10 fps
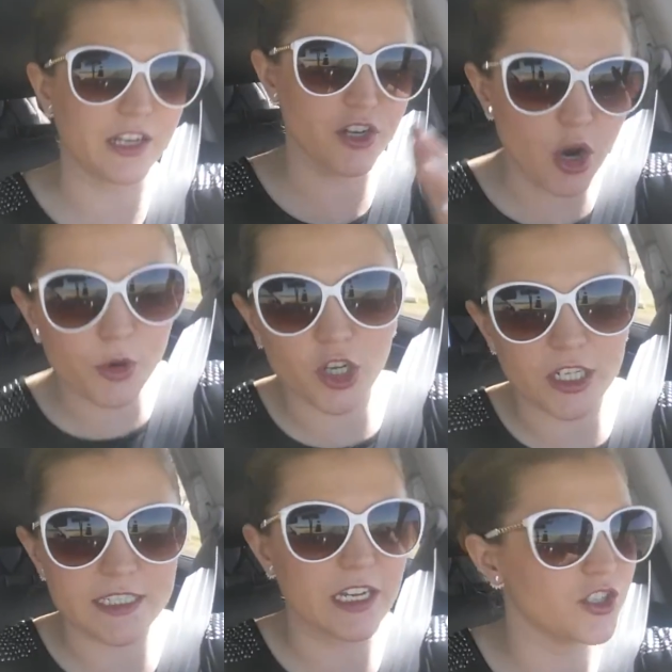They know
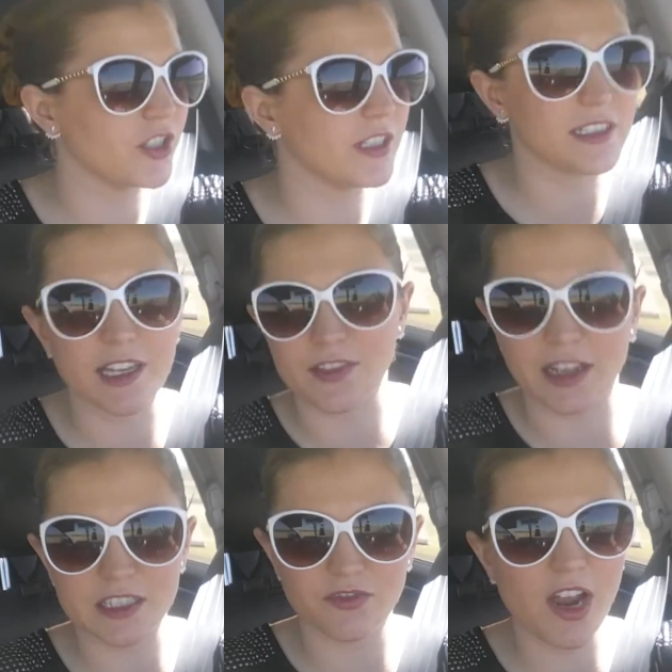your intentions, and
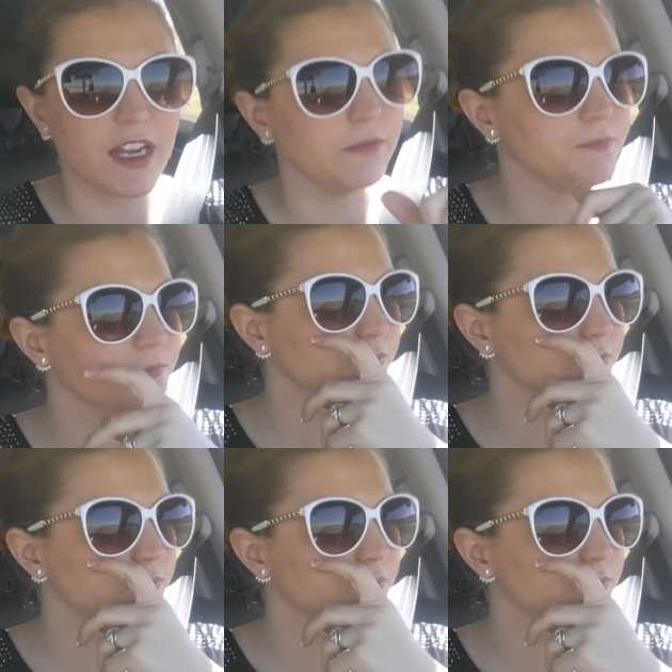that's fine.